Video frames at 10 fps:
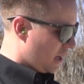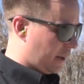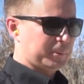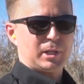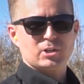a
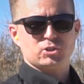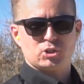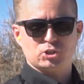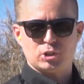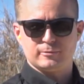pleasure to
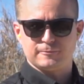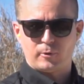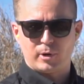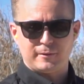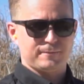shoot in
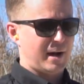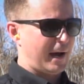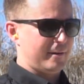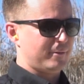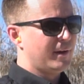
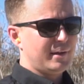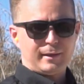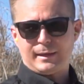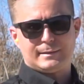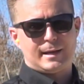45
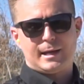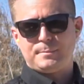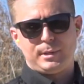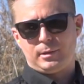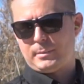in
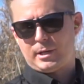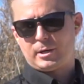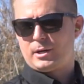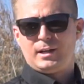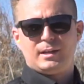9mm.